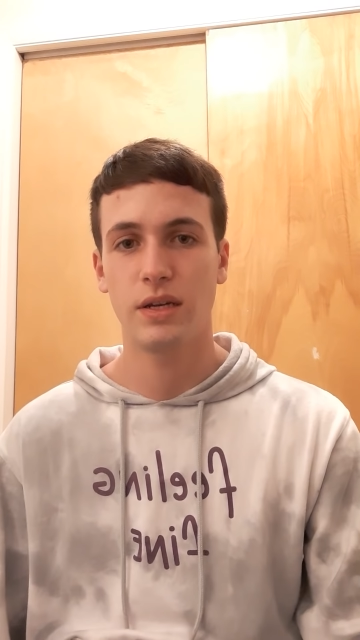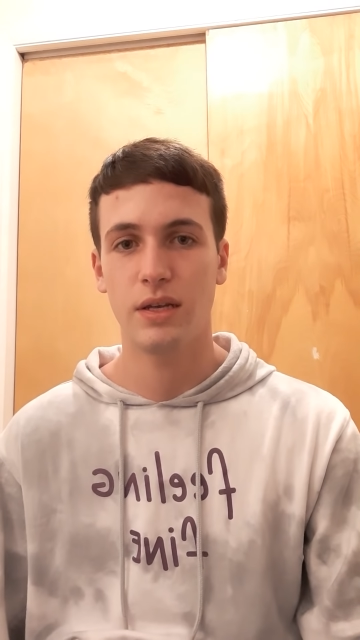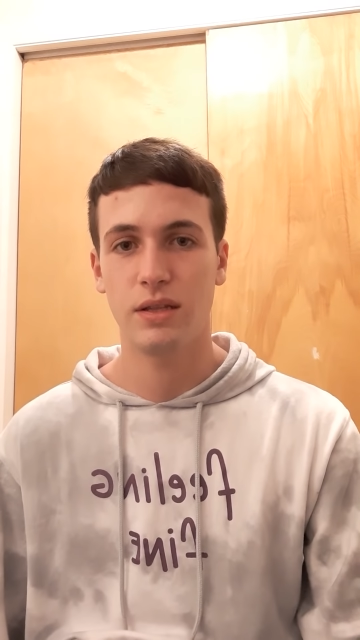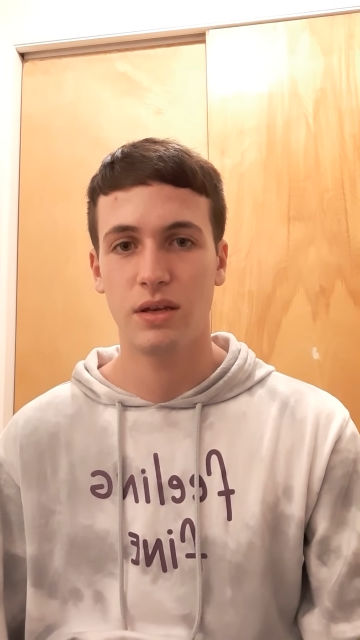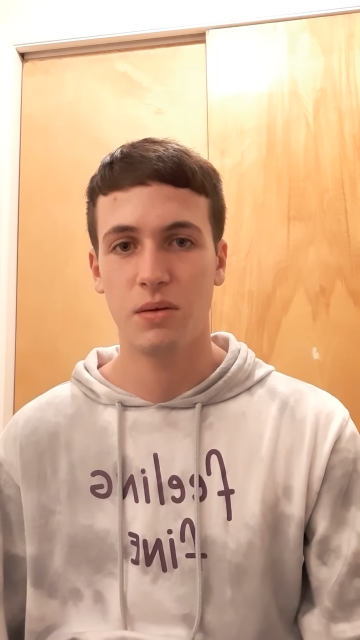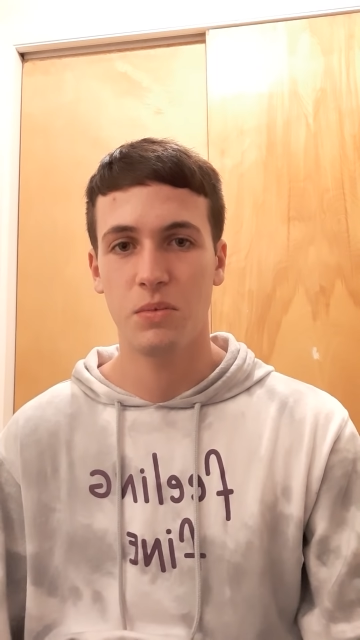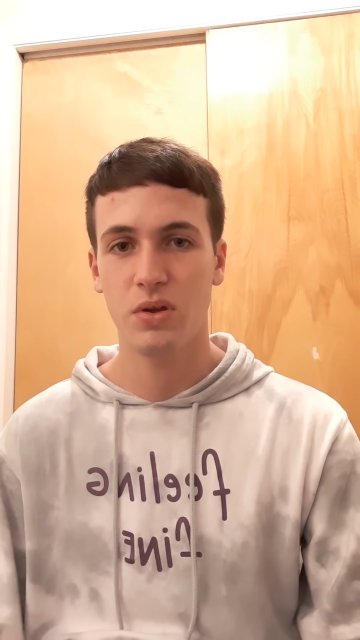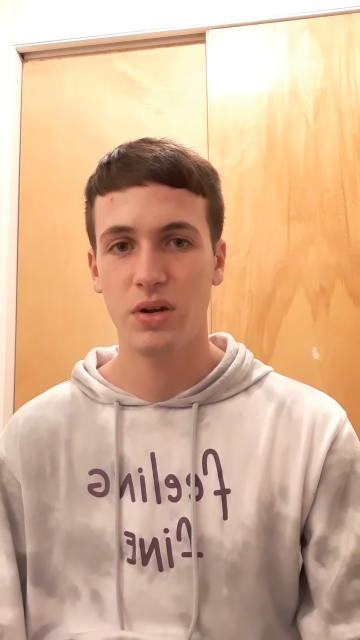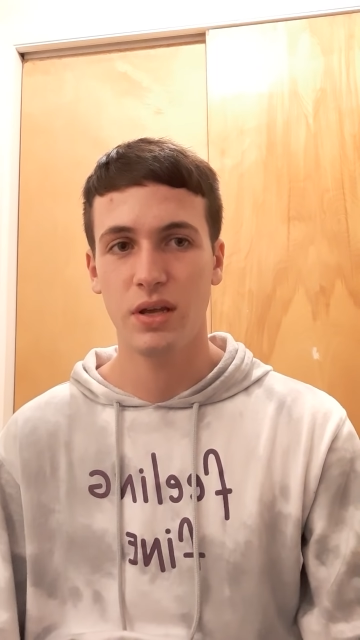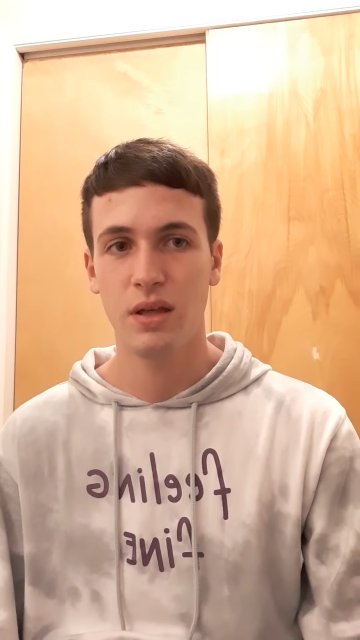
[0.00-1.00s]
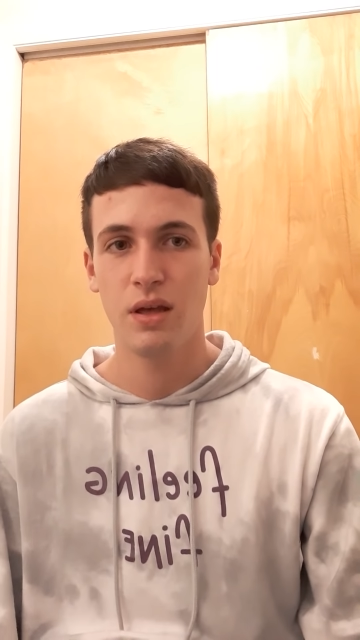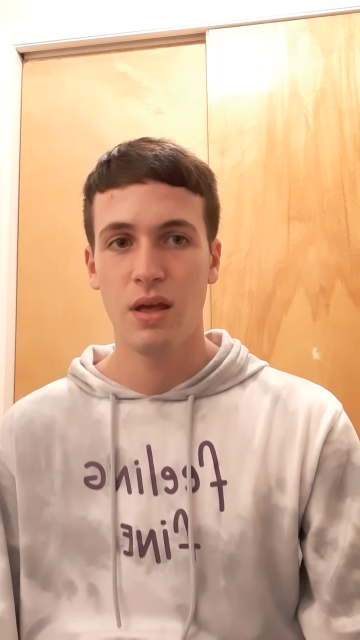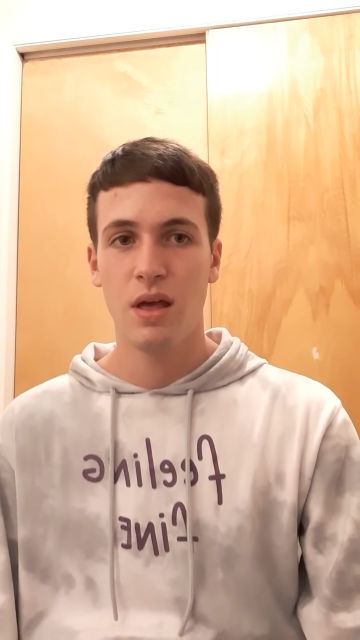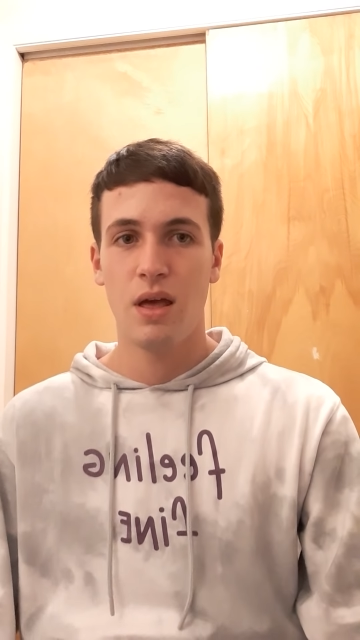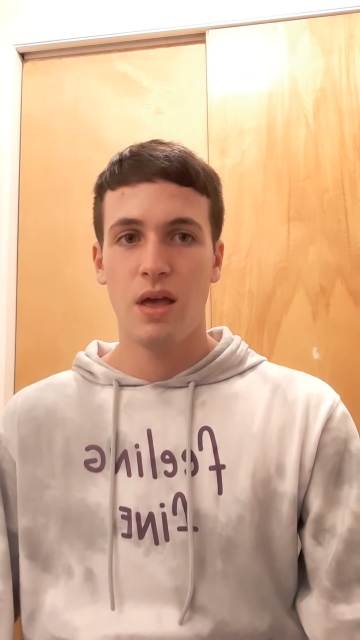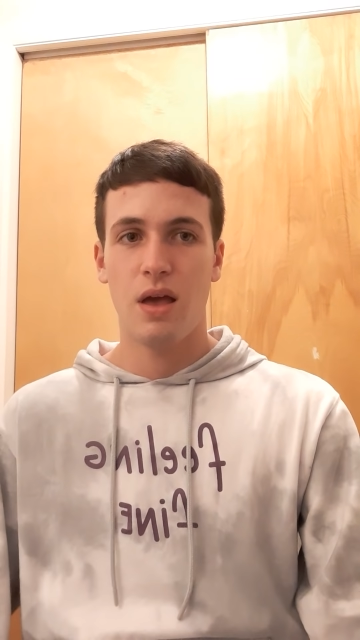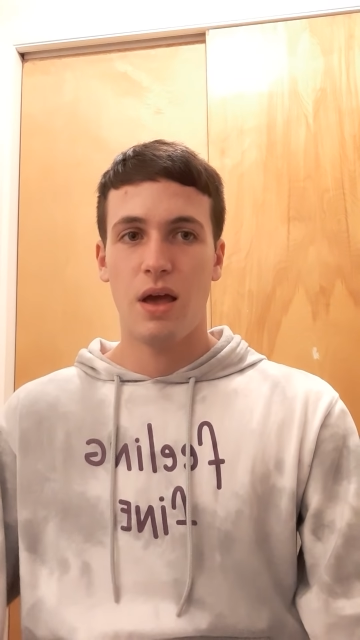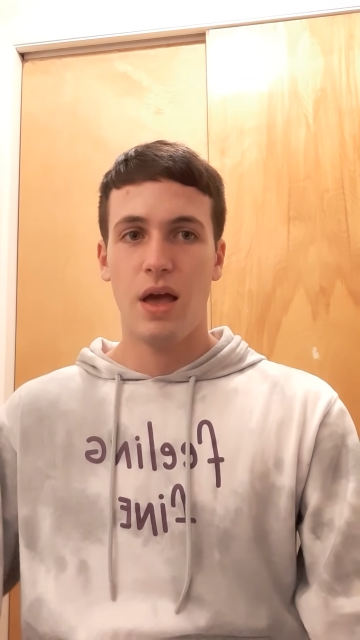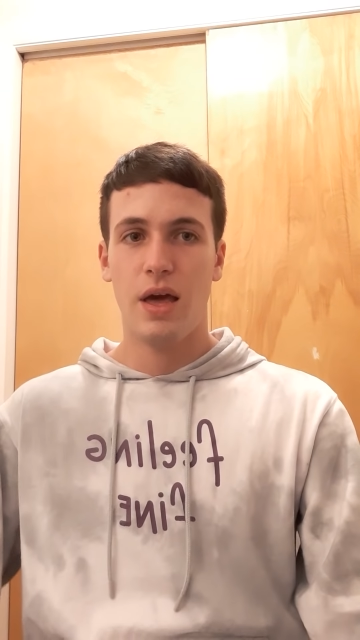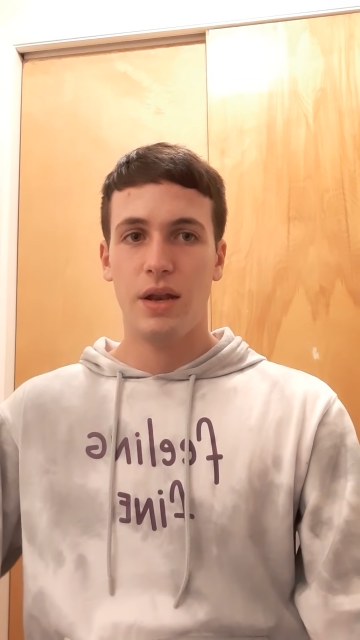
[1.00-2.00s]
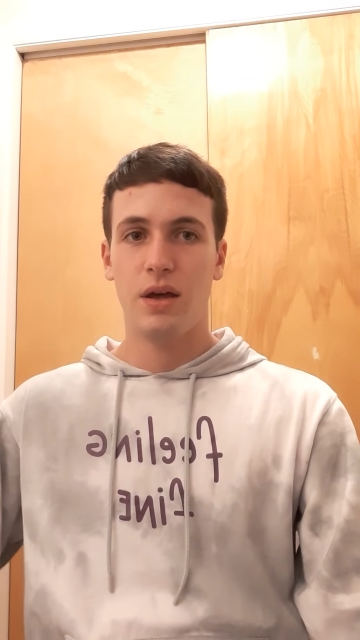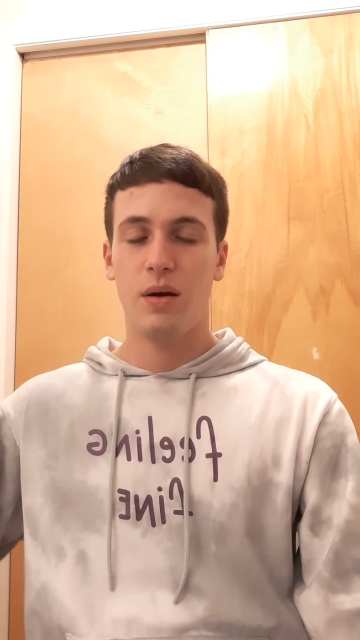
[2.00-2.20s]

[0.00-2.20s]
in the community. And